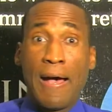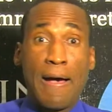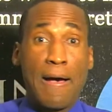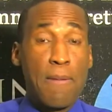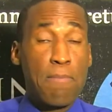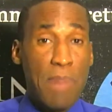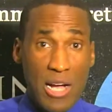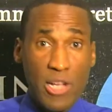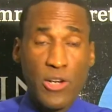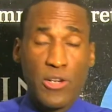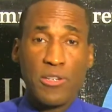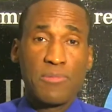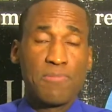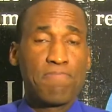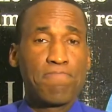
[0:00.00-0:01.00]
uh,
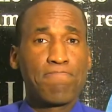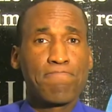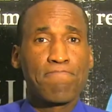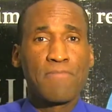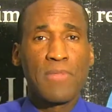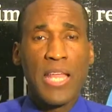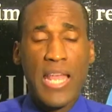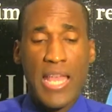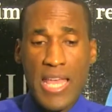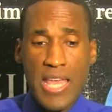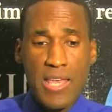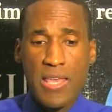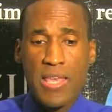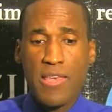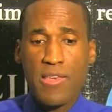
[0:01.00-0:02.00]
monger.
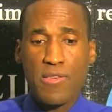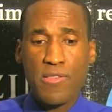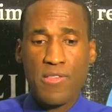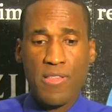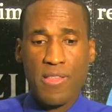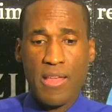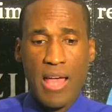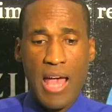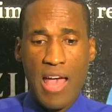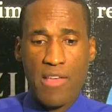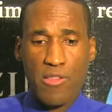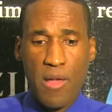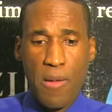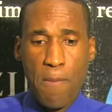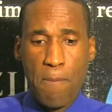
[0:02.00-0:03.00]
He is,
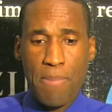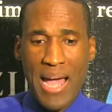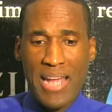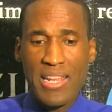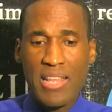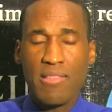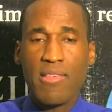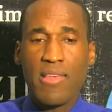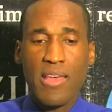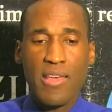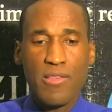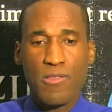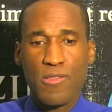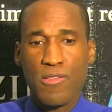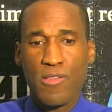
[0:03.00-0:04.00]
as Biden
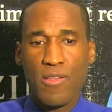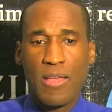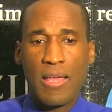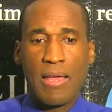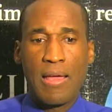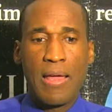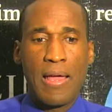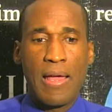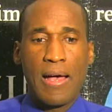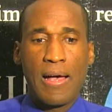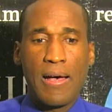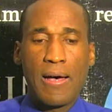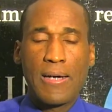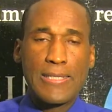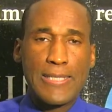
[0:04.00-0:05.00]
says,
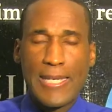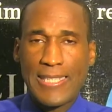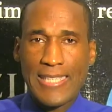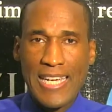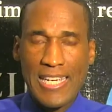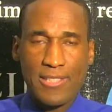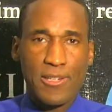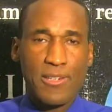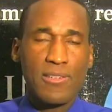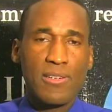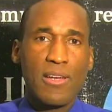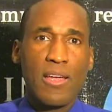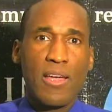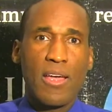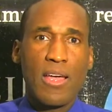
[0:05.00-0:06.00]
a
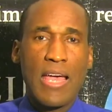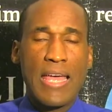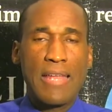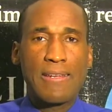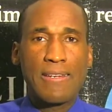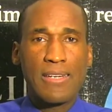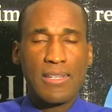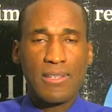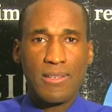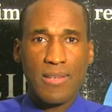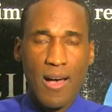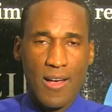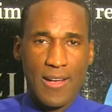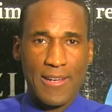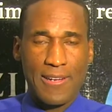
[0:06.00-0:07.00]
dictator and a
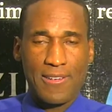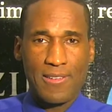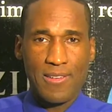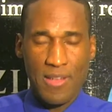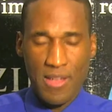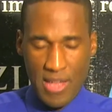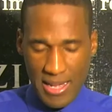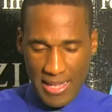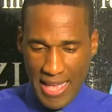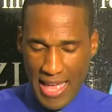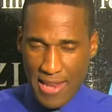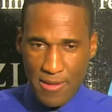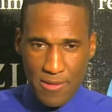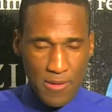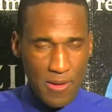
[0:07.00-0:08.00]
thug.
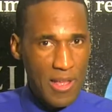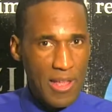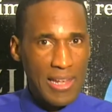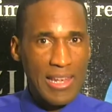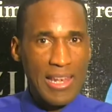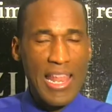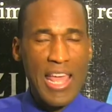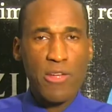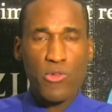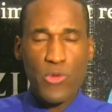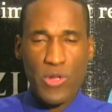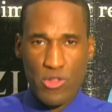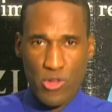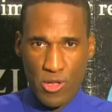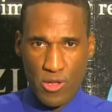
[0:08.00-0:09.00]
Again,
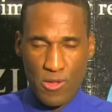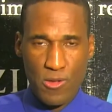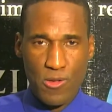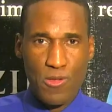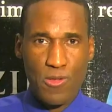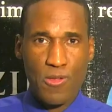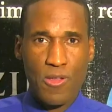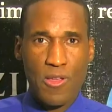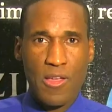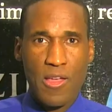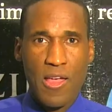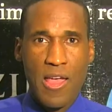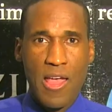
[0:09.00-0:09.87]
languages